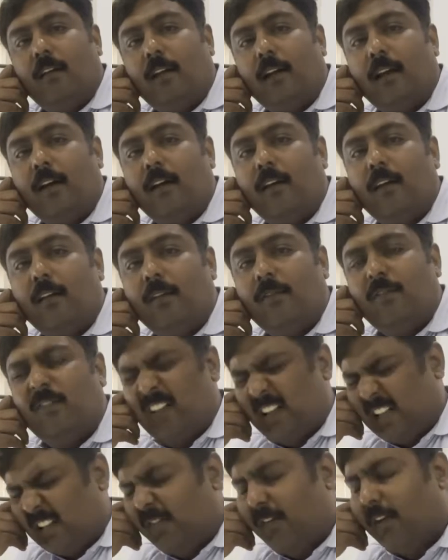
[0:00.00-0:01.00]
And
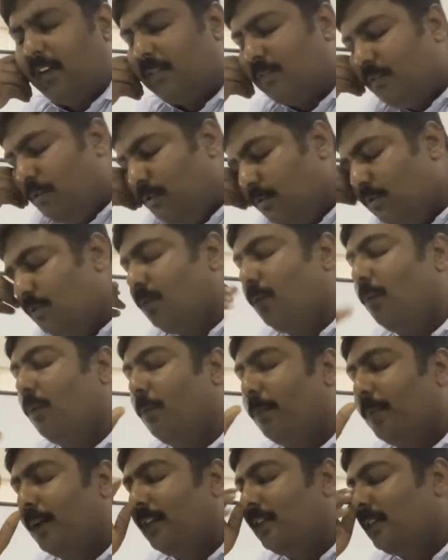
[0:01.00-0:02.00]
as far as new store
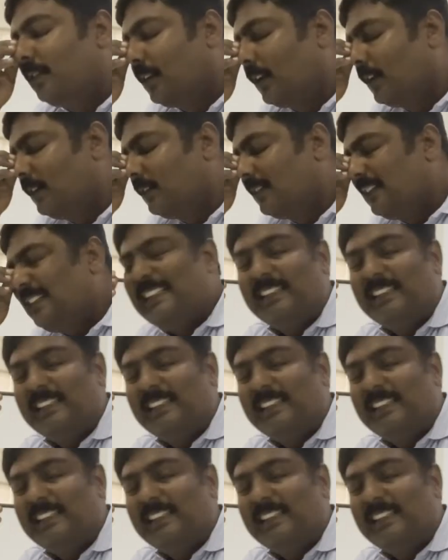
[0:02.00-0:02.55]
opening is concerned,